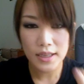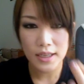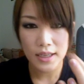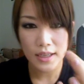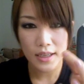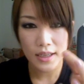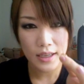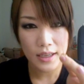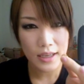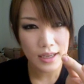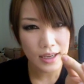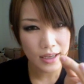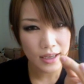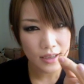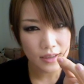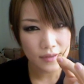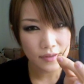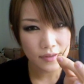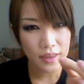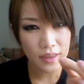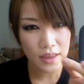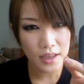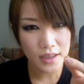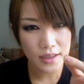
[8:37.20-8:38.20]
like it kind of
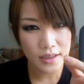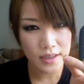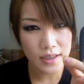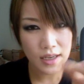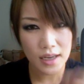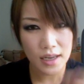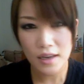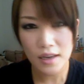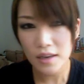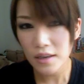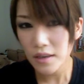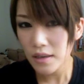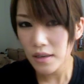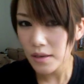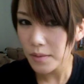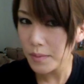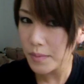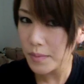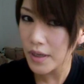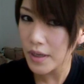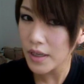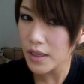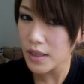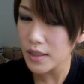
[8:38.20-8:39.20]
thins out,
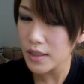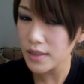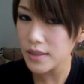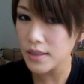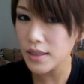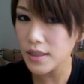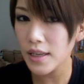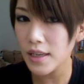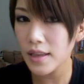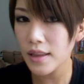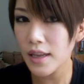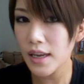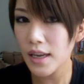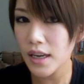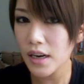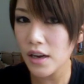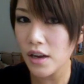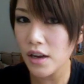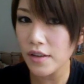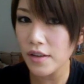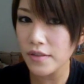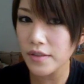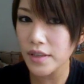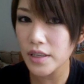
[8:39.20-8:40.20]
but it's not that
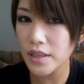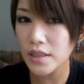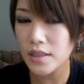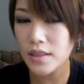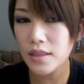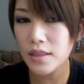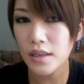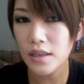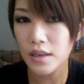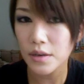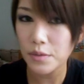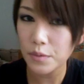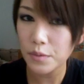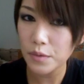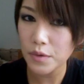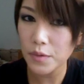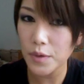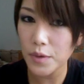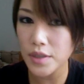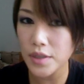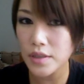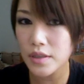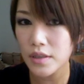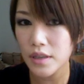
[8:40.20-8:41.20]
obvious. And
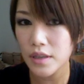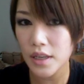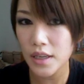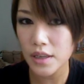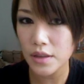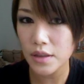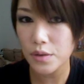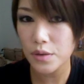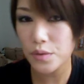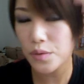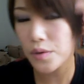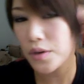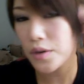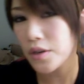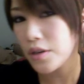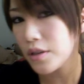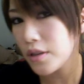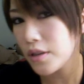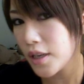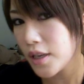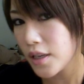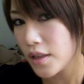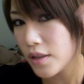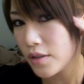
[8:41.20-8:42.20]
once like the twirl
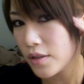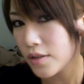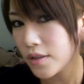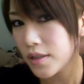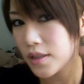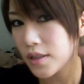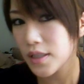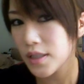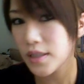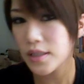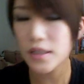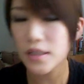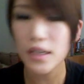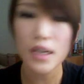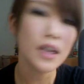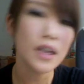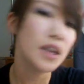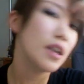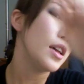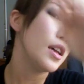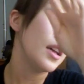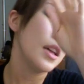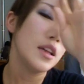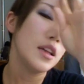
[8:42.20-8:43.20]
like loosens,
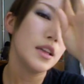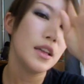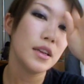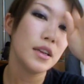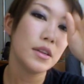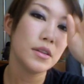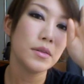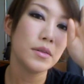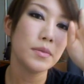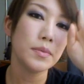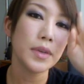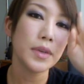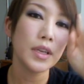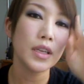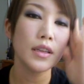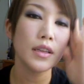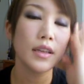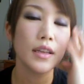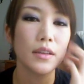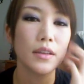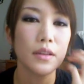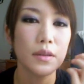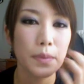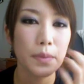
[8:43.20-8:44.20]
it'll be
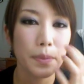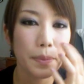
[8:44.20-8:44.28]
like,